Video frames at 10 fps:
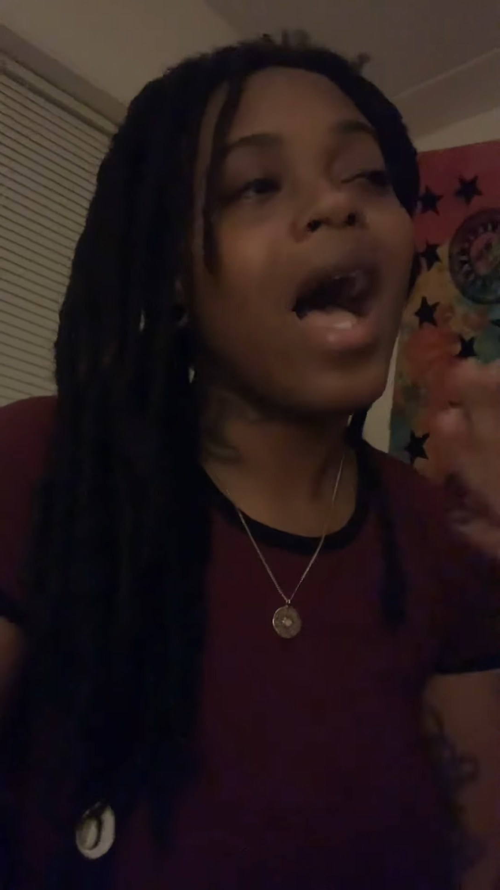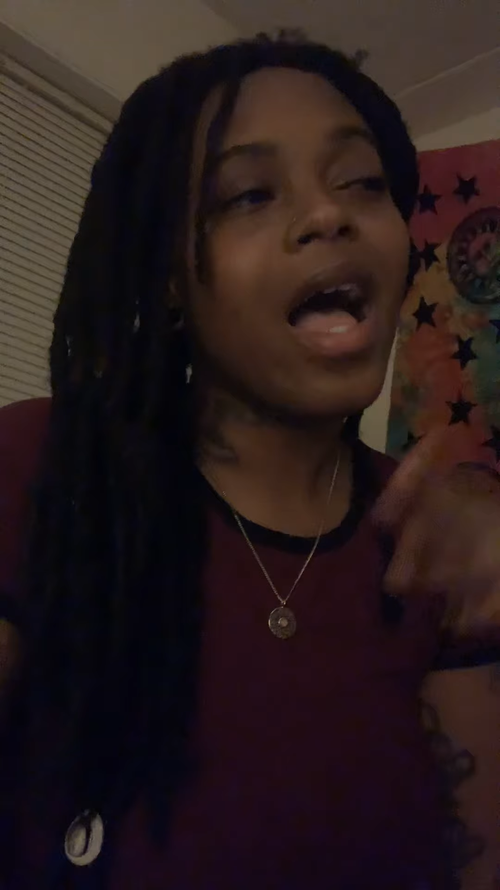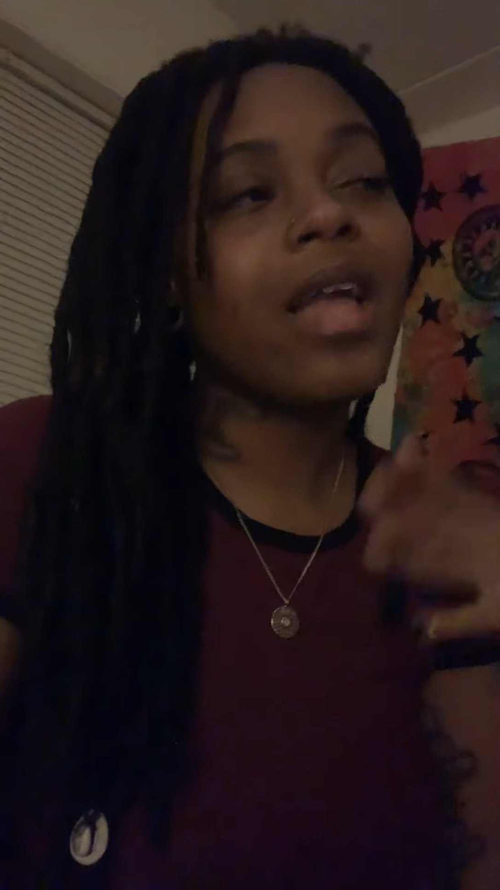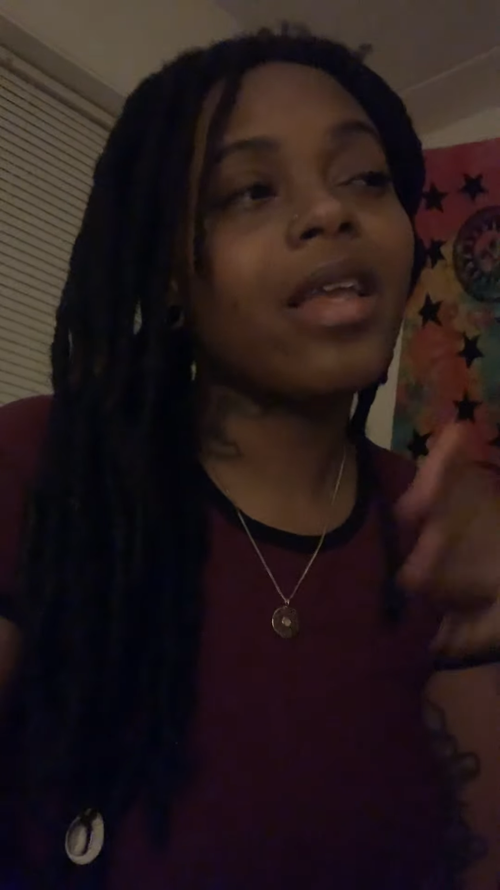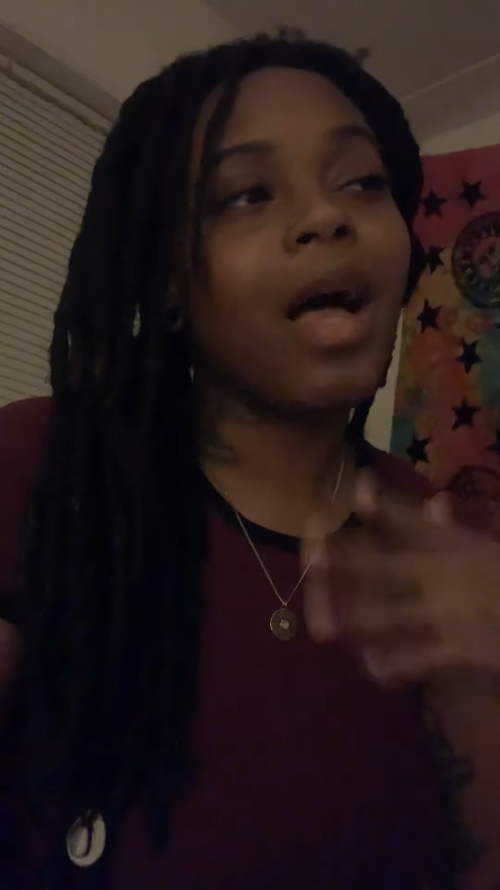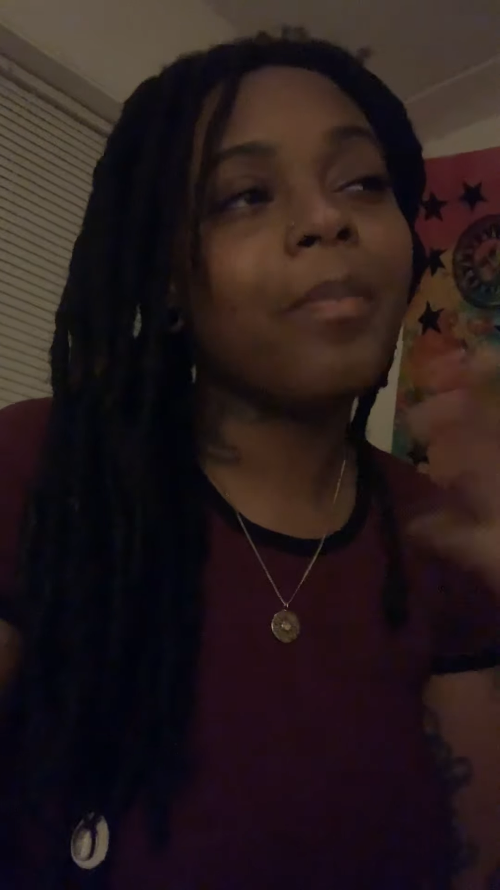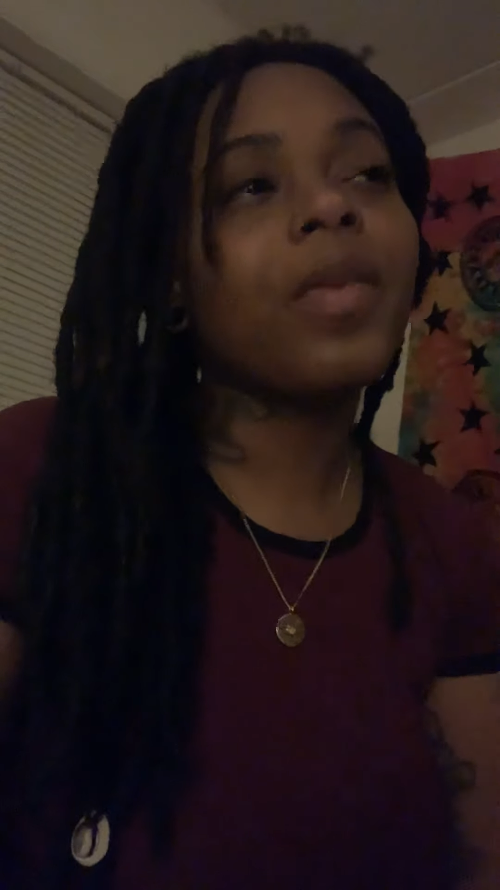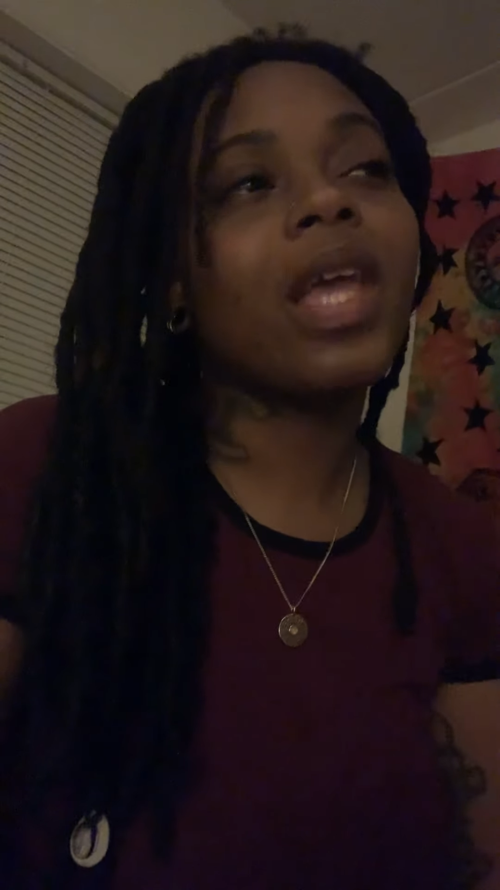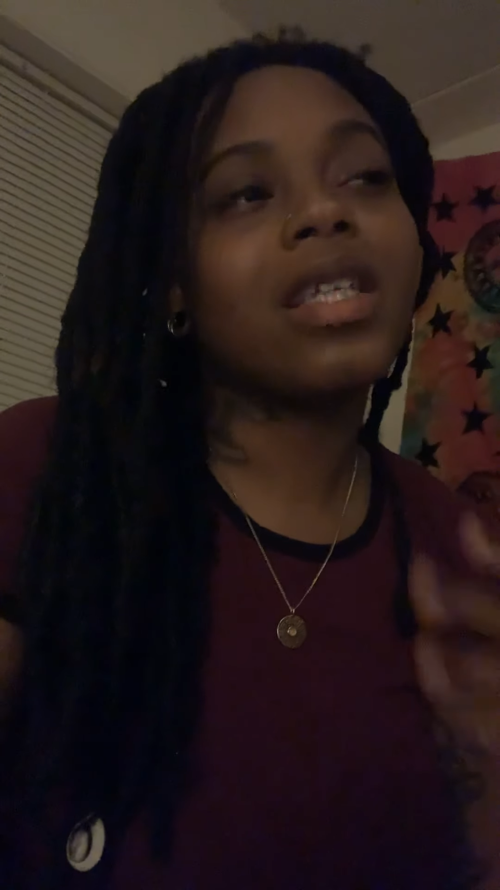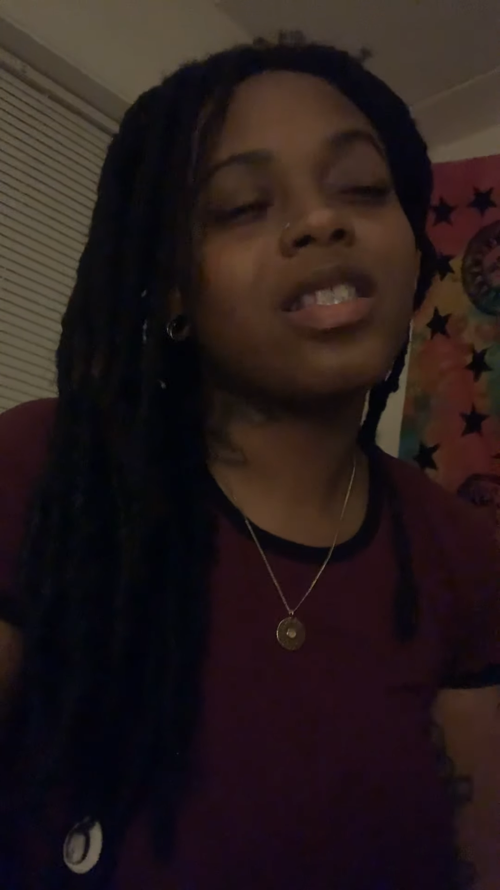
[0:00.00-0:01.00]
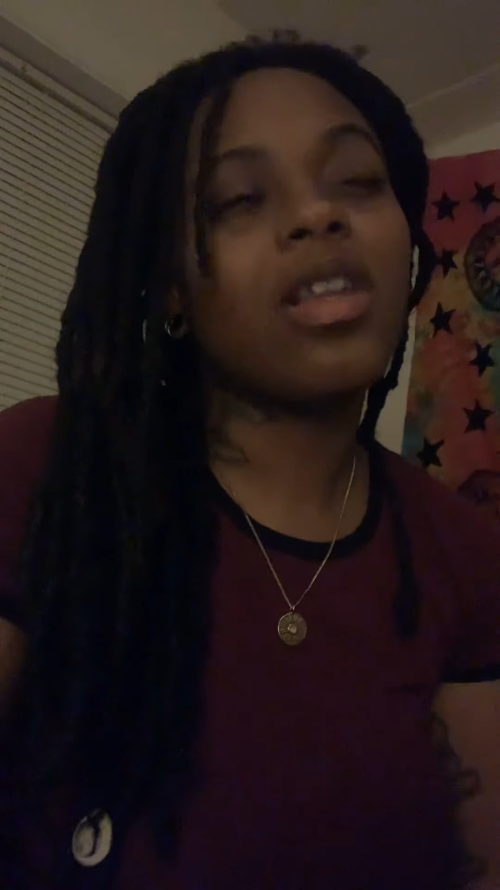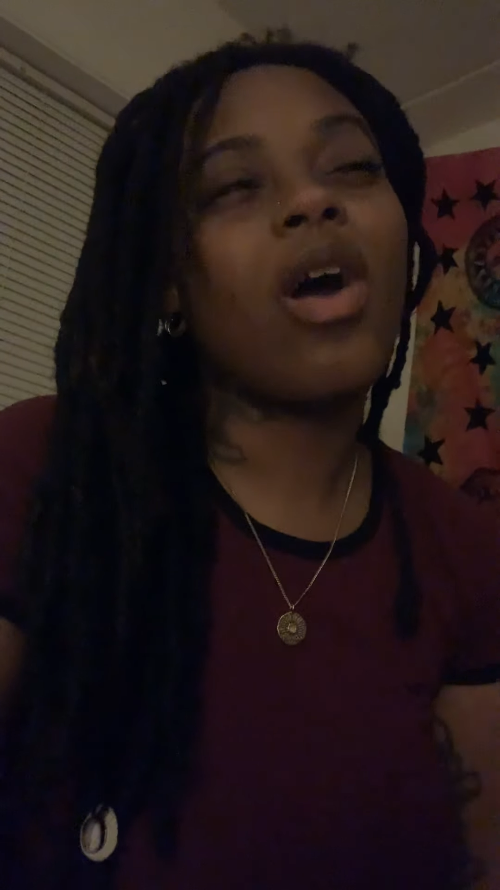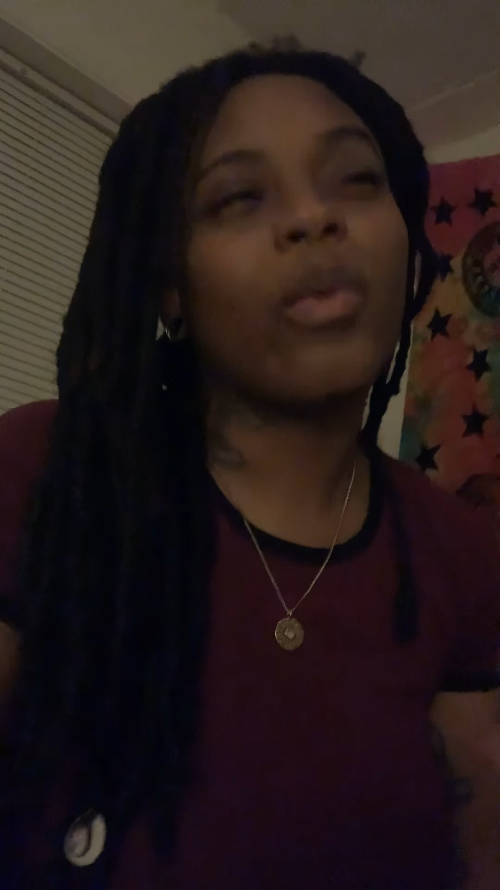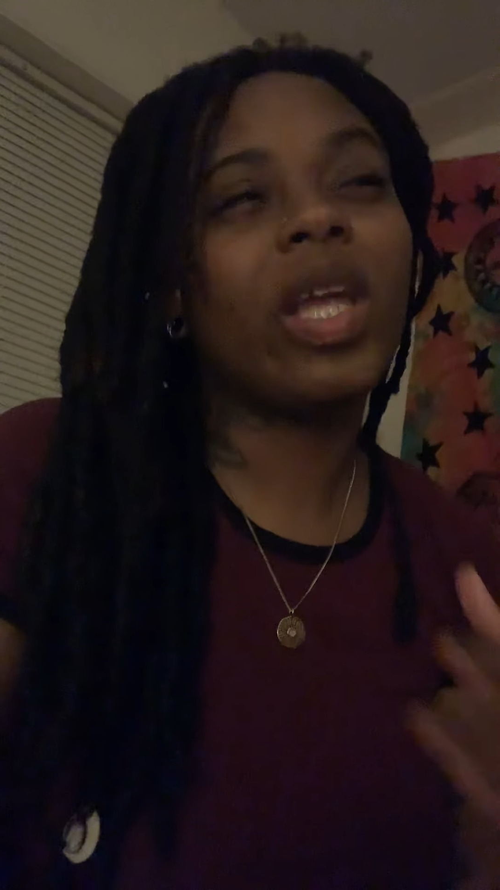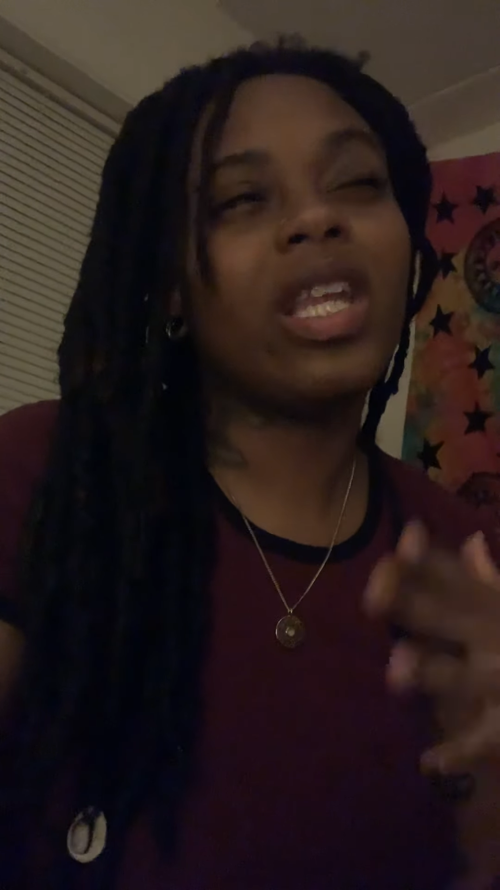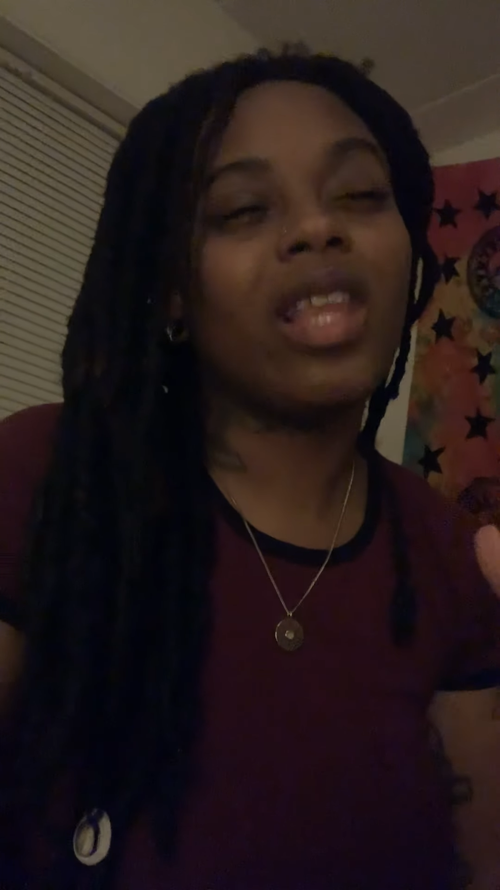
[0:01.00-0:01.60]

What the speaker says: I'm guessing already